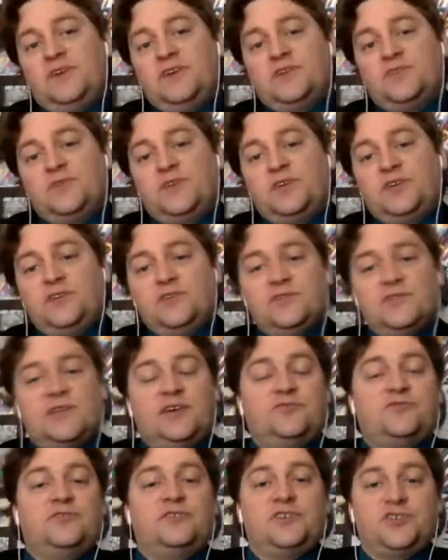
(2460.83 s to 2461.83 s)
we can use it on
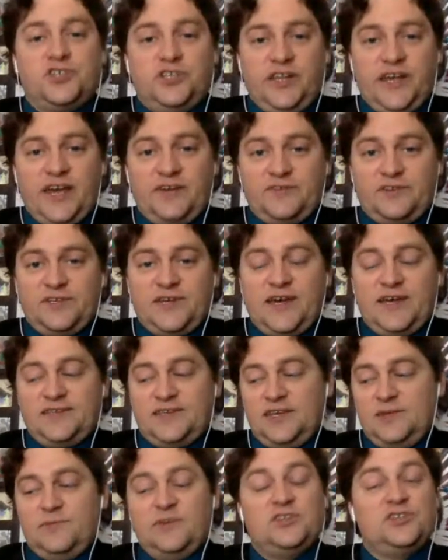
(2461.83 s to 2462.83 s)
traditional advertising
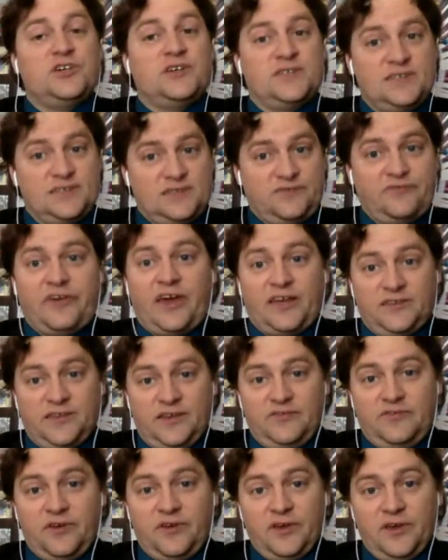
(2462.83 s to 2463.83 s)
and be just as effective.
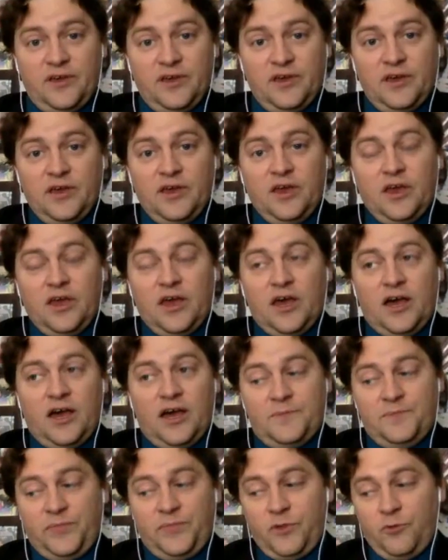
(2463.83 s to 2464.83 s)

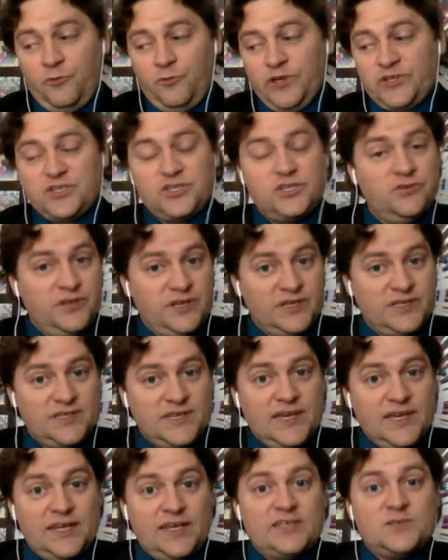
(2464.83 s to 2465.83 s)
Which to an
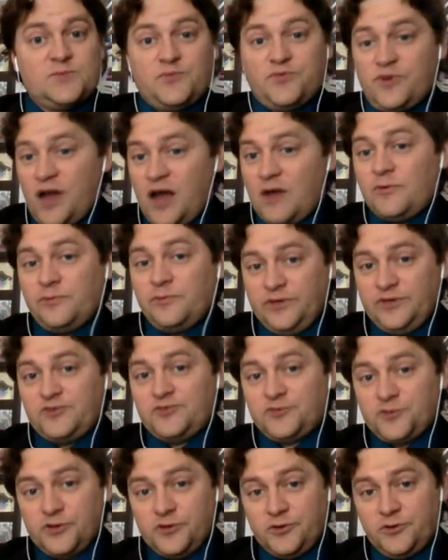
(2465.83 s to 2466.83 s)
extent is probably
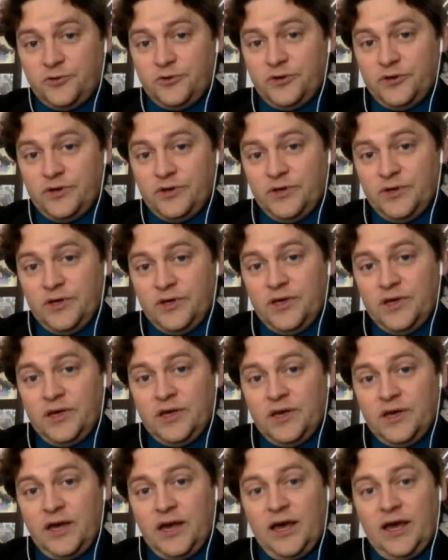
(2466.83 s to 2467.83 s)
true.
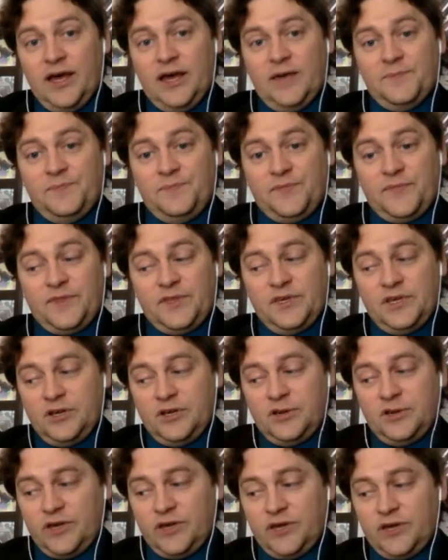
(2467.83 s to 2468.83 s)
You know,
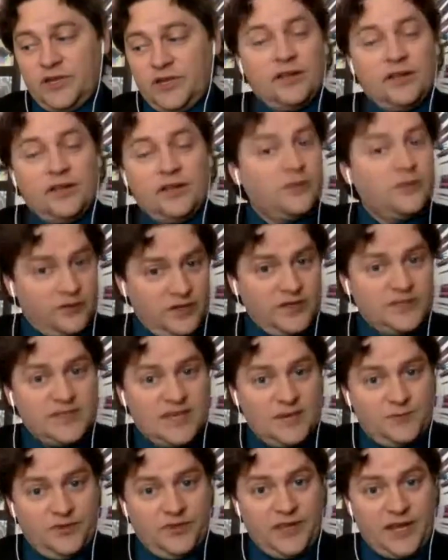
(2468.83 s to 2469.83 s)
and another good
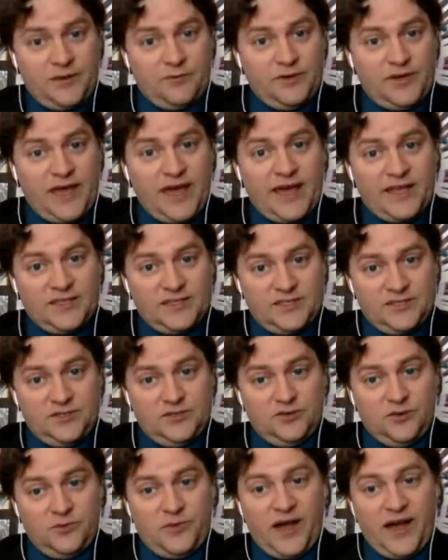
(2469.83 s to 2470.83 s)
example that I would add to your
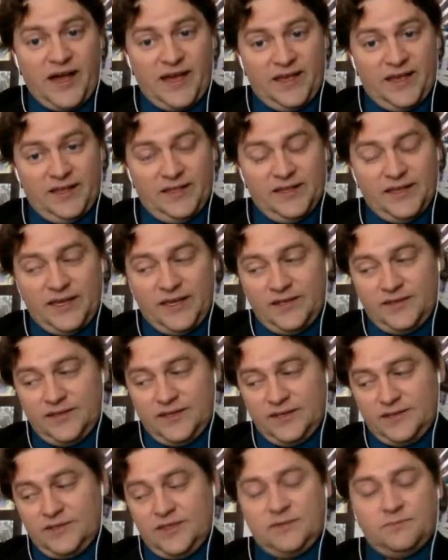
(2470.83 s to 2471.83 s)
pile, and
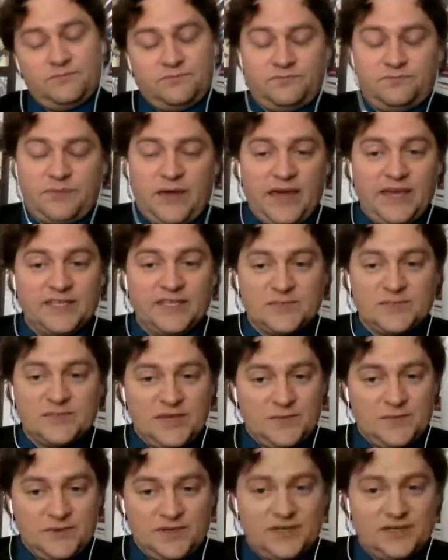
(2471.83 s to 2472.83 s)
it pains me
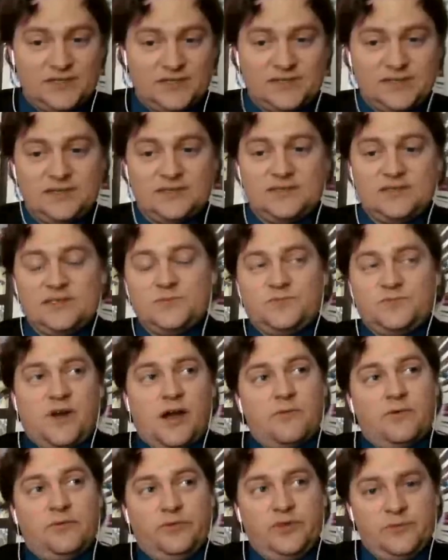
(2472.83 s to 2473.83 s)
because this is
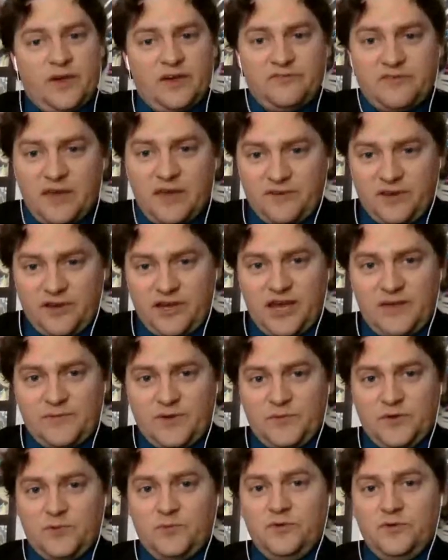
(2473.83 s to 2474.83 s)
probably my favorite comic
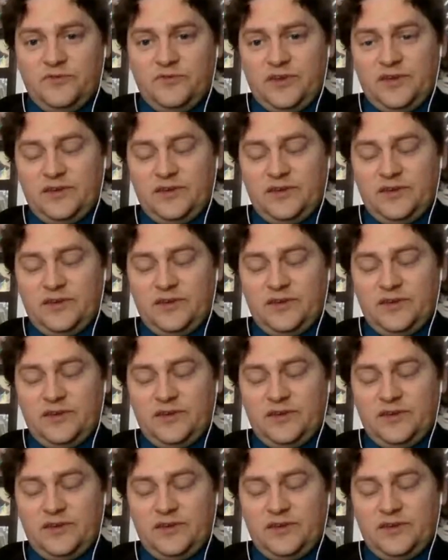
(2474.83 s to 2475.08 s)
book movie